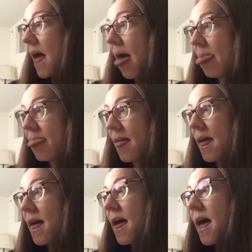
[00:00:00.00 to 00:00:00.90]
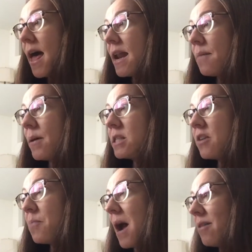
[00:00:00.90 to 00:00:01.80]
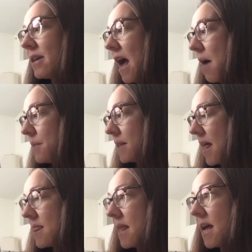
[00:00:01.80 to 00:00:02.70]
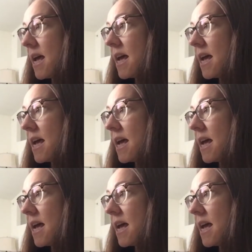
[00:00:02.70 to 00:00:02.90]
and then a bunch of brown caps, and then